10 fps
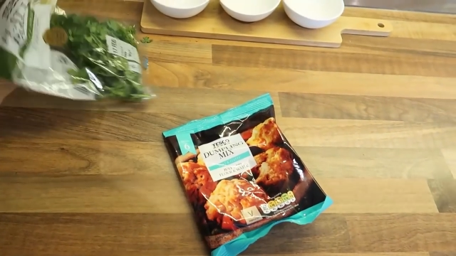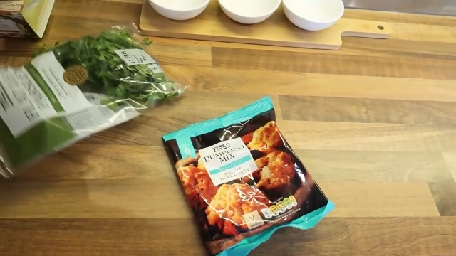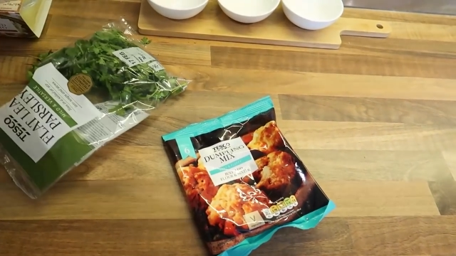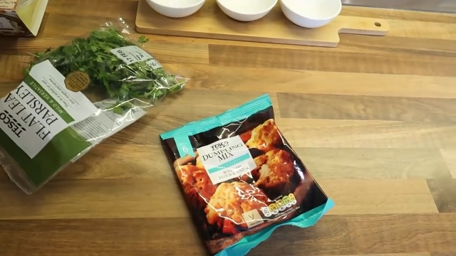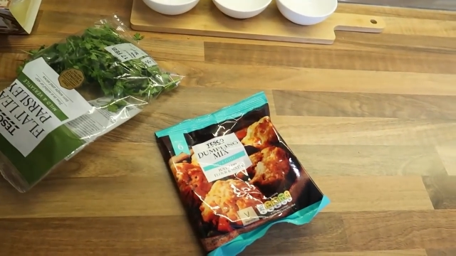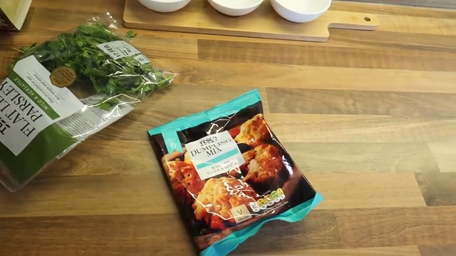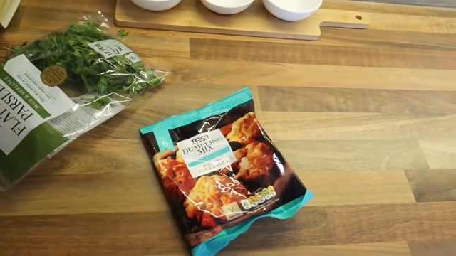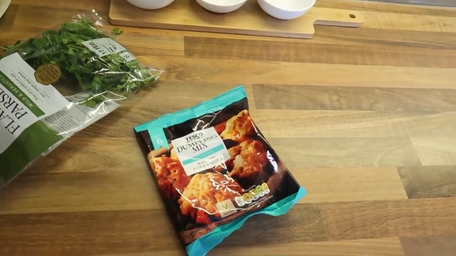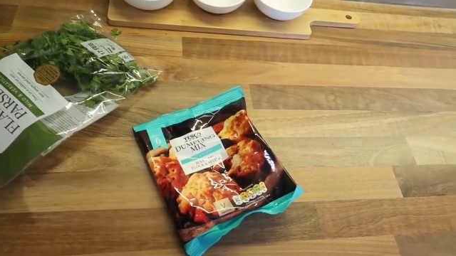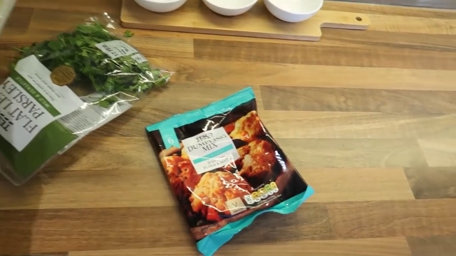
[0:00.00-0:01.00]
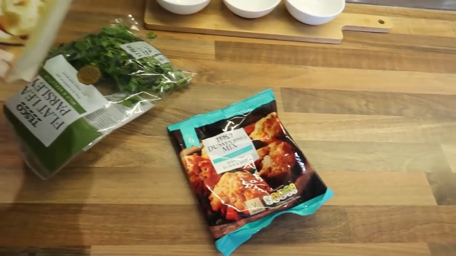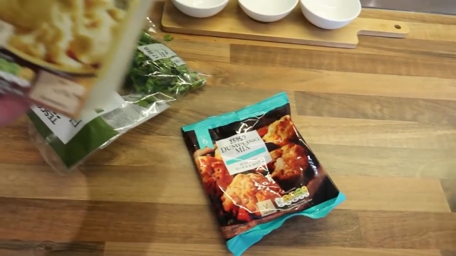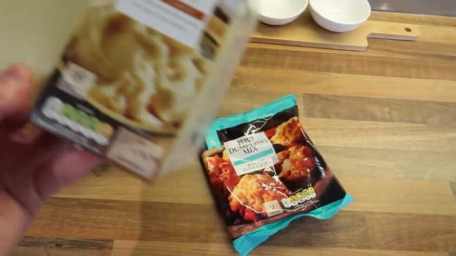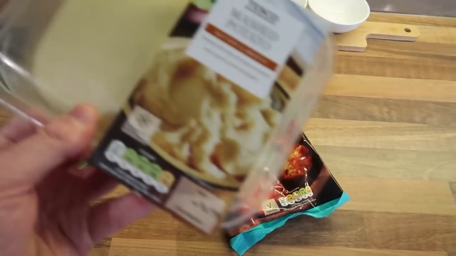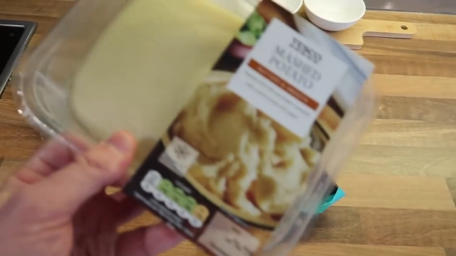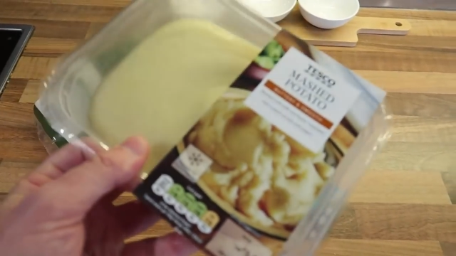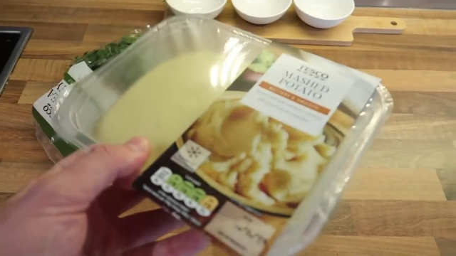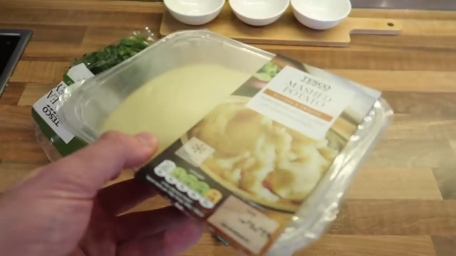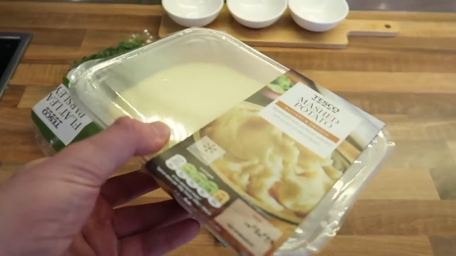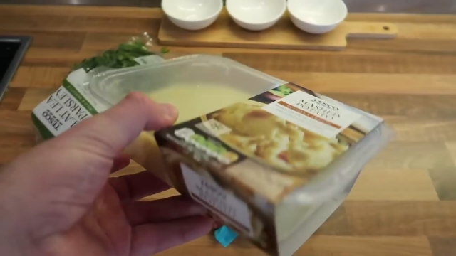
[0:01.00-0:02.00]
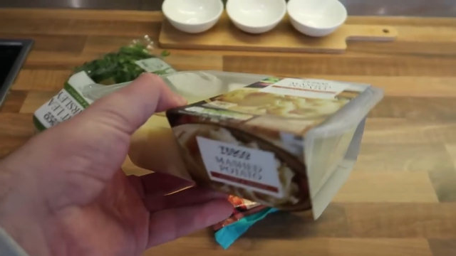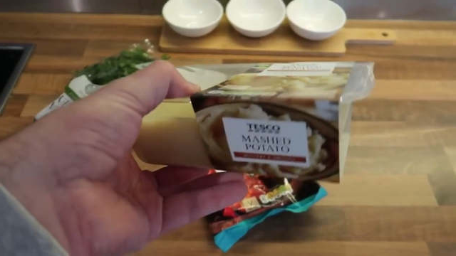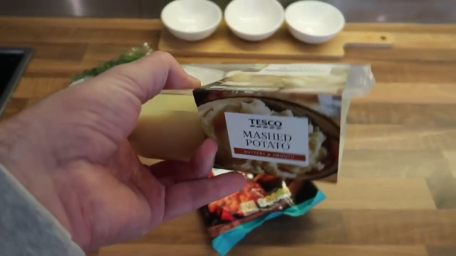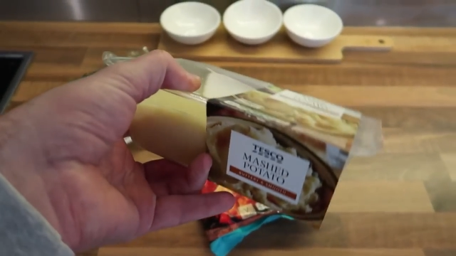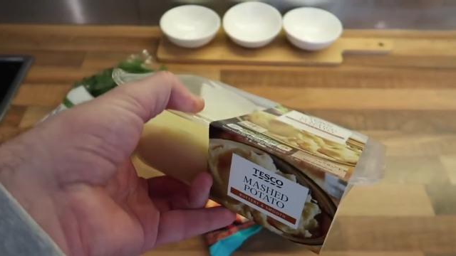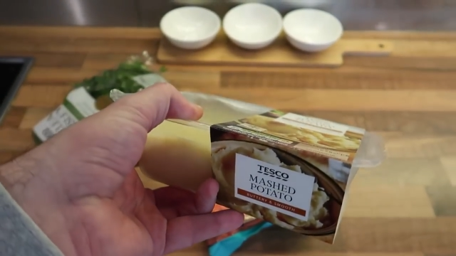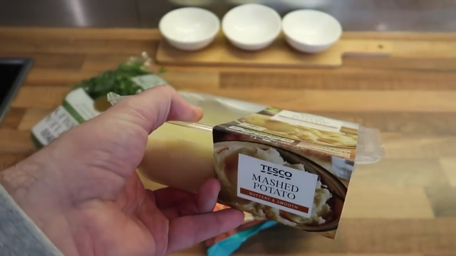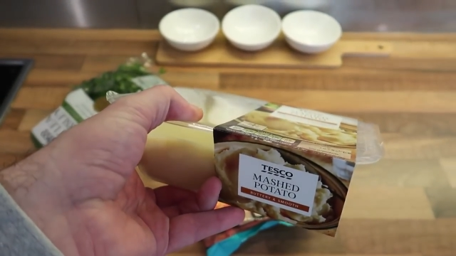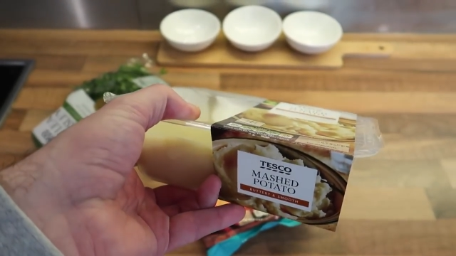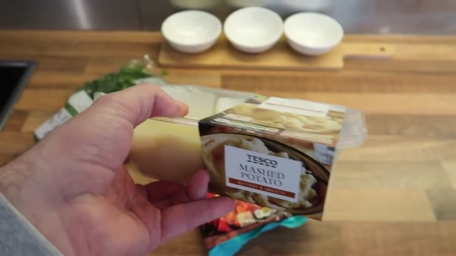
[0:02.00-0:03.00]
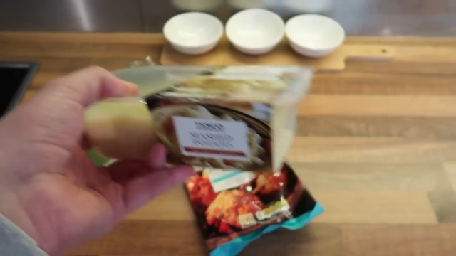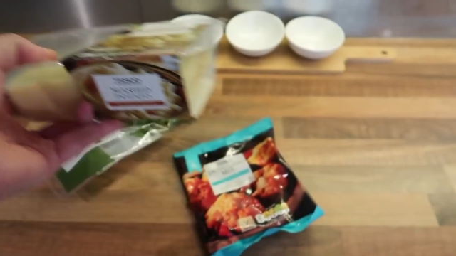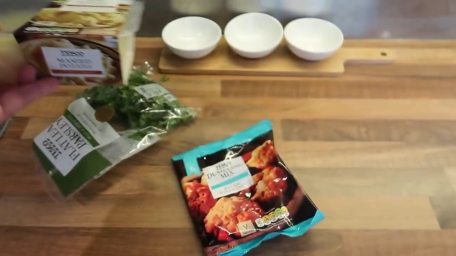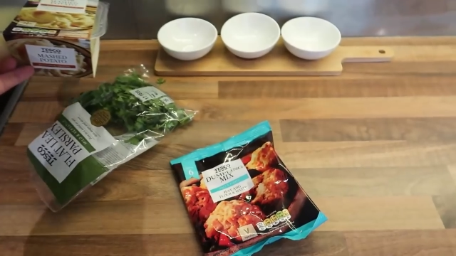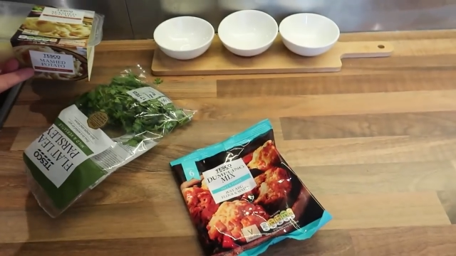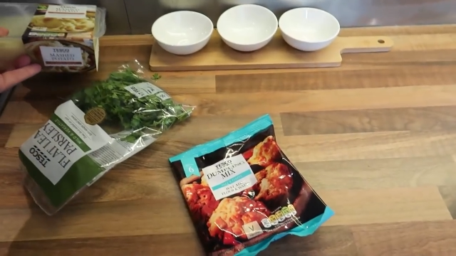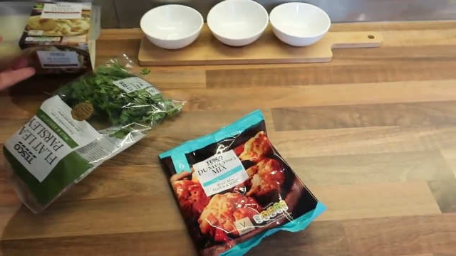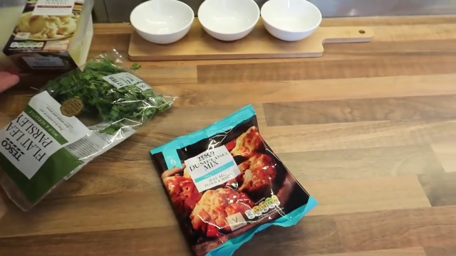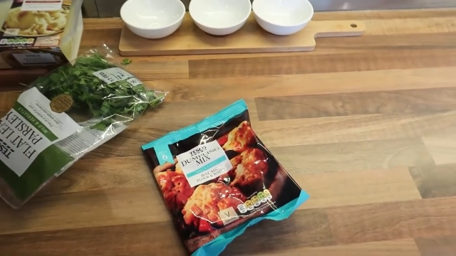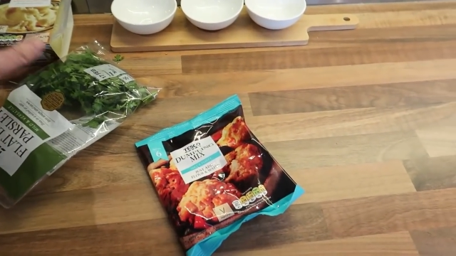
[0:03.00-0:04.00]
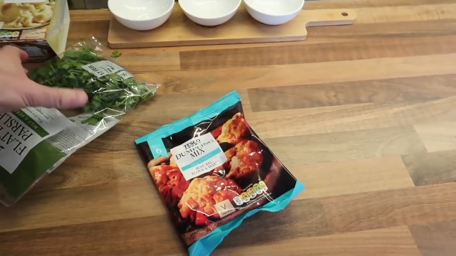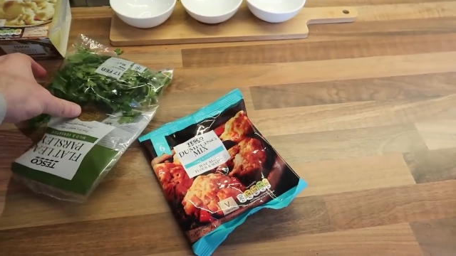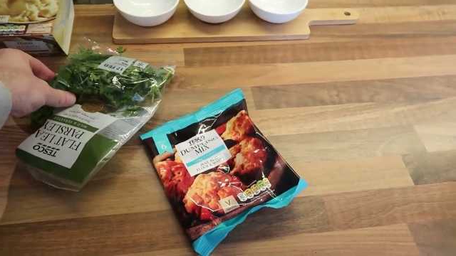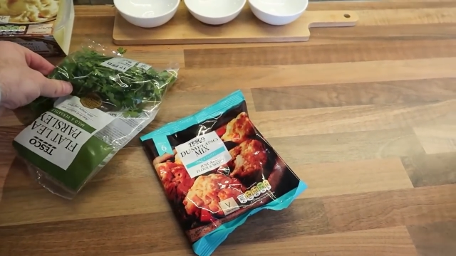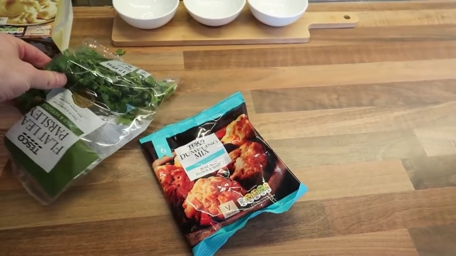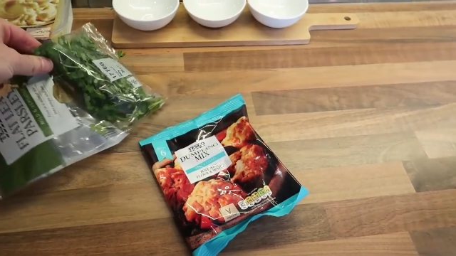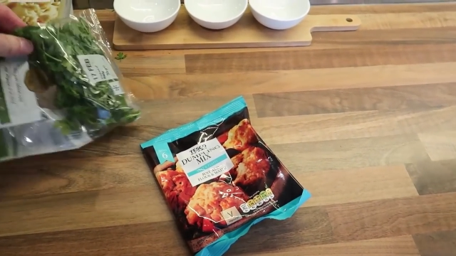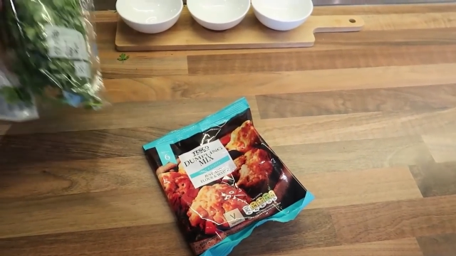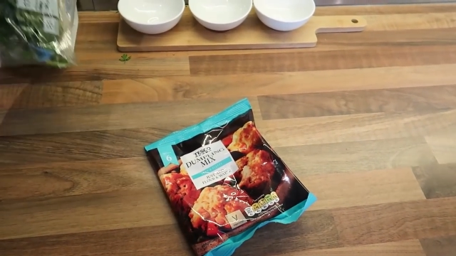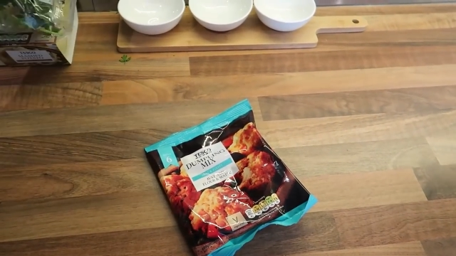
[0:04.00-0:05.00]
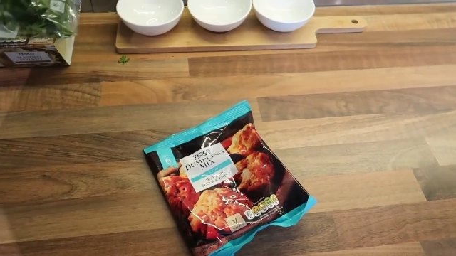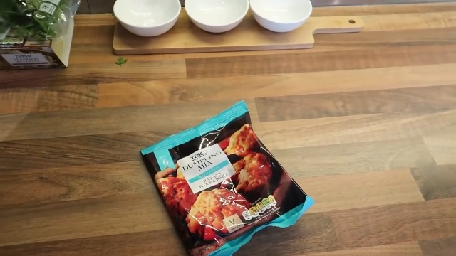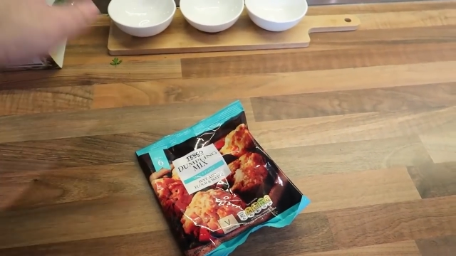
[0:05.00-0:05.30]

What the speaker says: (no speaker visible)